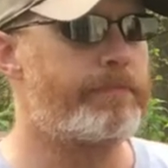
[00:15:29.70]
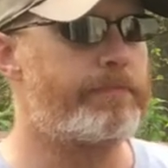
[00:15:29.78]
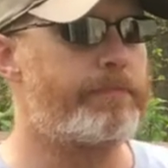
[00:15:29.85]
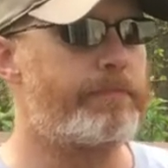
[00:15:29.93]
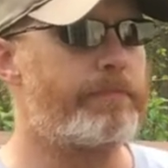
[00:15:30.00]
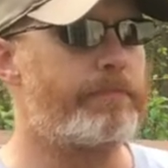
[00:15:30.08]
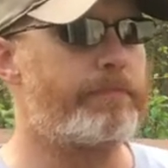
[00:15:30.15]

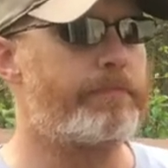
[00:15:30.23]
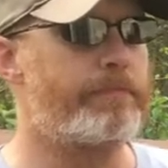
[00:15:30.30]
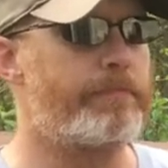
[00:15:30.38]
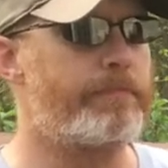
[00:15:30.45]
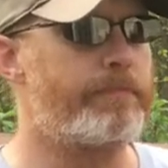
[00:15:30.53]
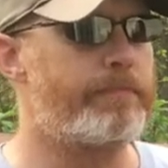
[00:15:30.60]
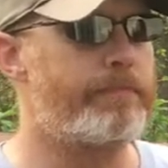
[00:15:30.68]

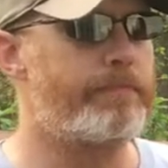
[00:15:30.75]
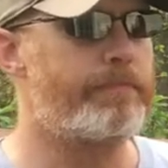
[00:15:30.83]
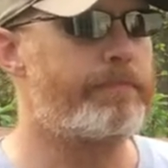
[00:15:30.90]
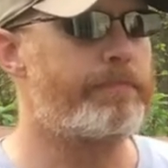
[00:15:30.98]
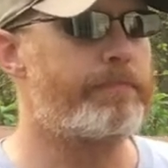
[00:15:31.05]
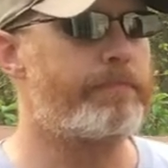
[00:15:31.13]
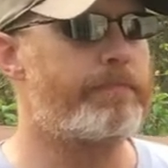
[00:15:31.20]

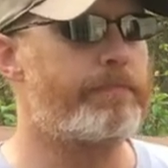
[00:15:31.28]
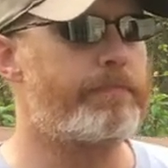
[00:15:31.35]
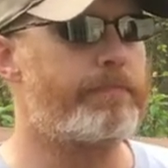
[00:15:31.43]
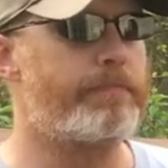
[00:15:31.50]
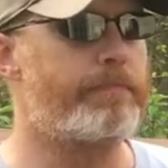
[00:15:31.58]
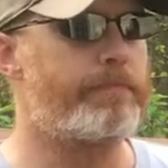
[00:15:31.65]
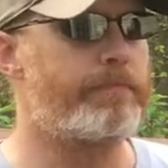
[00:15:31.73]

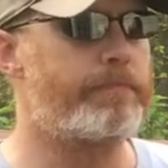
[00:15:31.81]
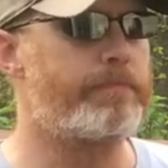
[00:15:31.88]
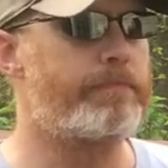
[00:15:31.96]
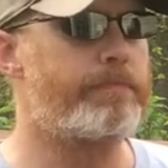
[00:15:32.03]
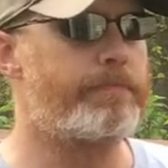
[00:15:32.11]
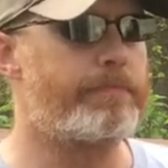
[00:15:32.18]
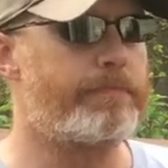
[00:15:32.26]

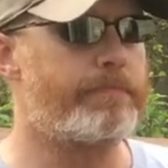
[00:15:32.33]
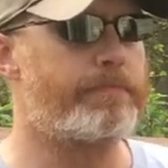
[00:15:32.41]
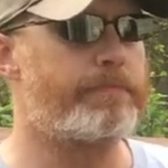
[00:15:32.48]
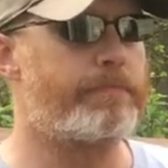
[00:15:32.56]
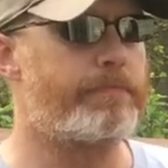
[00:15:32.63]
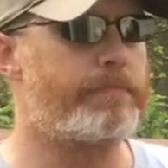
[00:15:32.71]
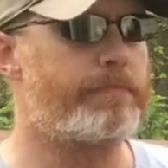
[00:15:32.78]

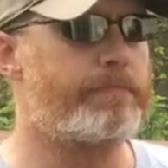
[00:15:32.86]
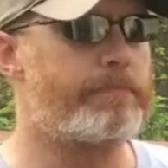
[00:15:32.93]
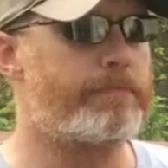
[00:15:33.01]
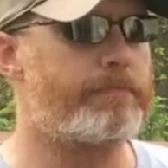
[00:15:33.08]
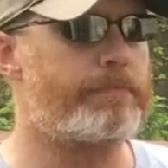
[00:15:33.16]
No words are spoken by the person on screen.